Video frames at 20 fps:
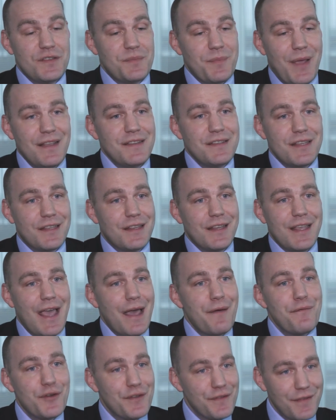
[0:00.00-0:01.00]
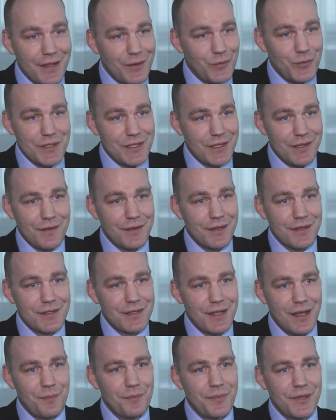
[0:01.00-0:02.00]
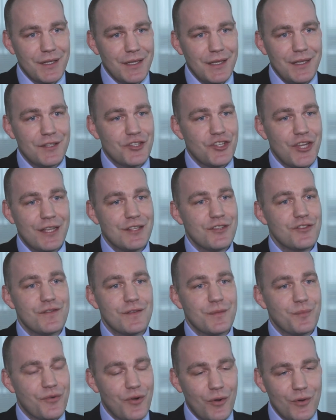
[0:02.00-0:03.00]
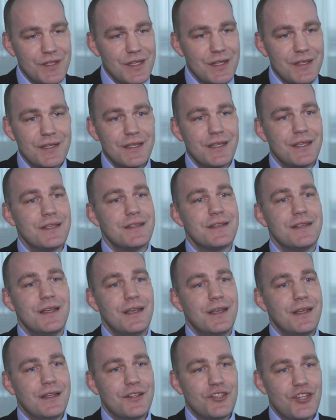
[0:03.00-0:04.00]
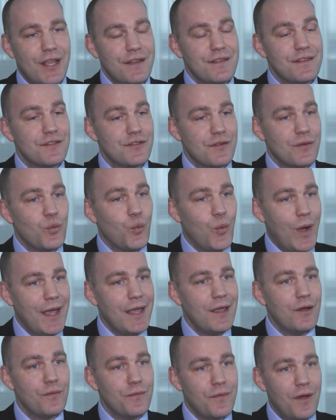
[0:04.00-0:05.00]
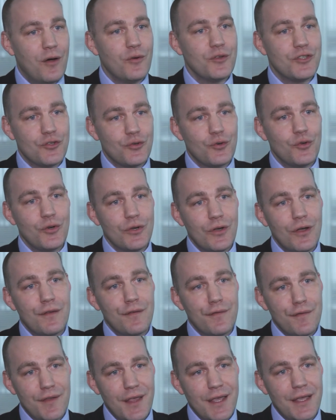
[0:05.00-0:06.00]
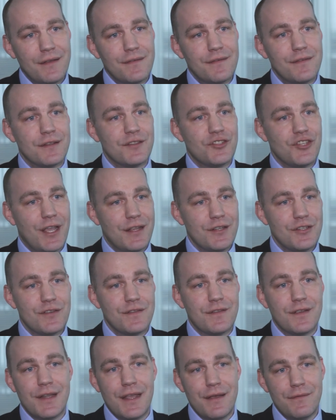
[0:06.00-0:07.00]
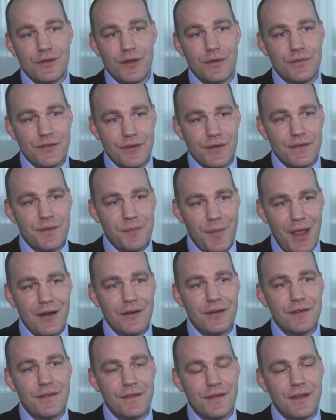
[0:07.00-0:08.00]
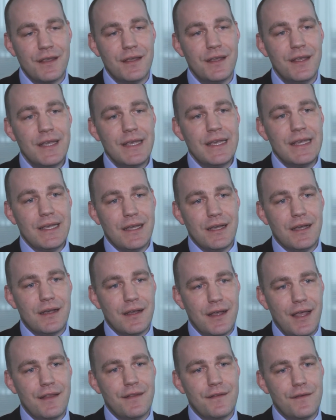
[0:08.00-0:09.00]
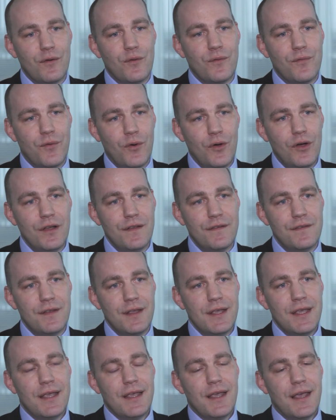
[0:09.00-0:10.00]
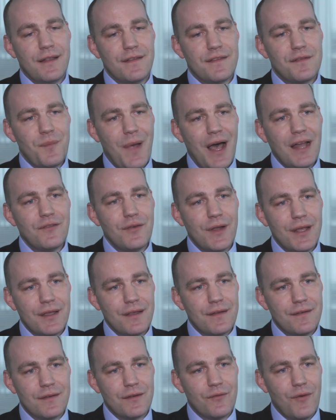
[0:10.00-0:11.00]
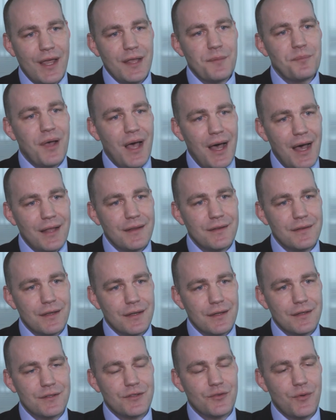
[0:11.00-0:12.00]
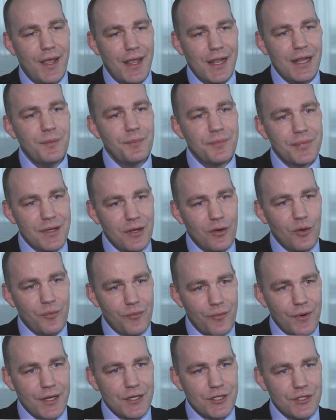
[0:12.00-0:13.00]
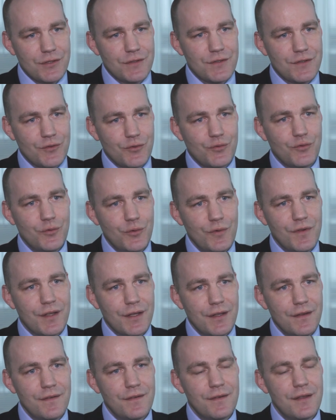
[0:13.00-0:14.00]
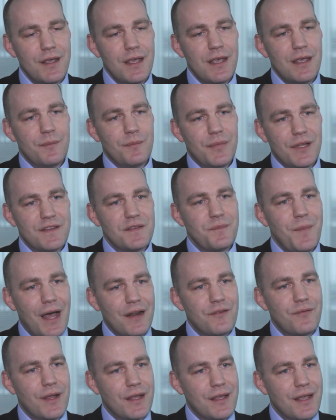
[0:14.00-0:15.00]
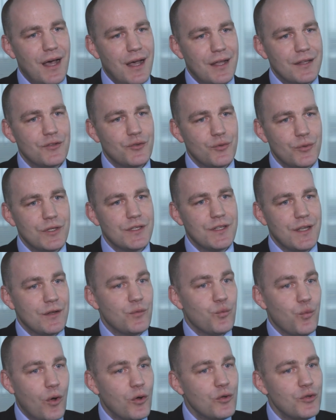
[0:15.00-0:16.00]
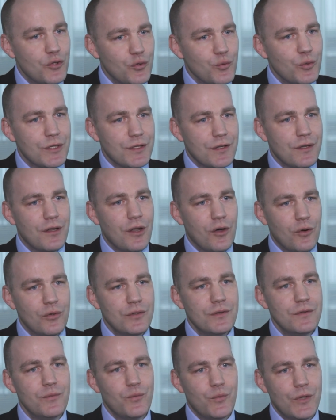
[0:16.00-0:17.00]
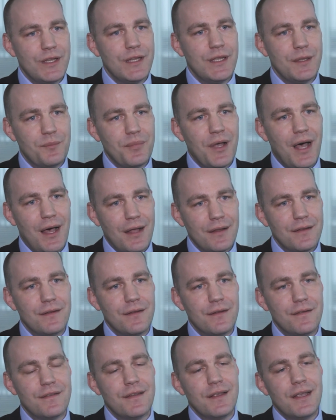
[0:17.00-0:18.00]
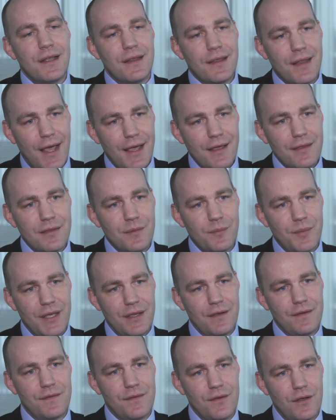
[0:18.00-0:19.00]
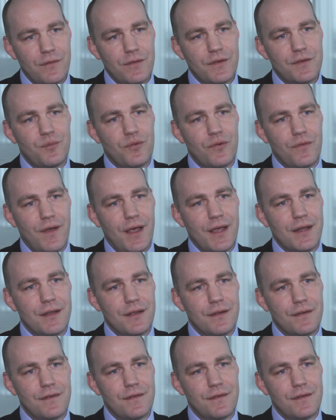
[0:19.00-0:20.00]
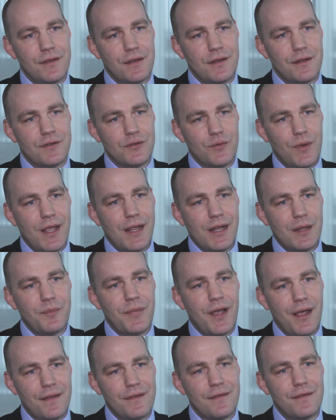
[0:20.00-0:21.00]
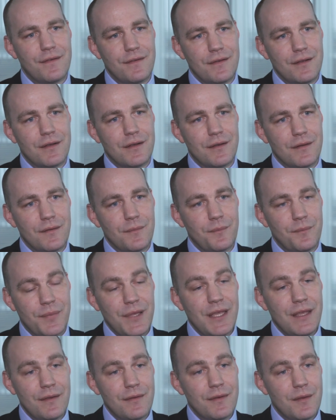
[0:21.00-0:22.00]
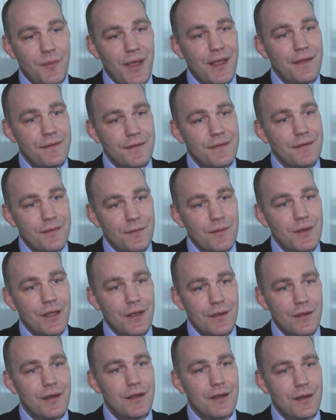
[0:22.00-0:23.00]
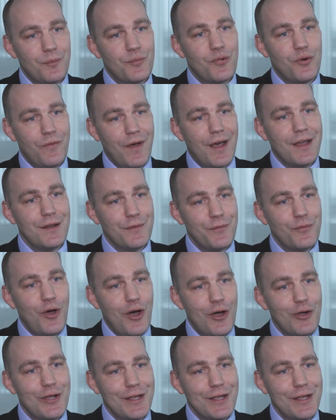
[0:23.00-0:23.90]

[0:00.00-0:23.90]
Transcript: basically everything within this company. It changes the processes, changes the way of how to look on things, it changes the level of transparency, and so forth. And Smartrac is a great partner to help corporations to do this. But Smartrac can't do it and won't do it alone. We need partners like the big service providers to help us being the best provider for our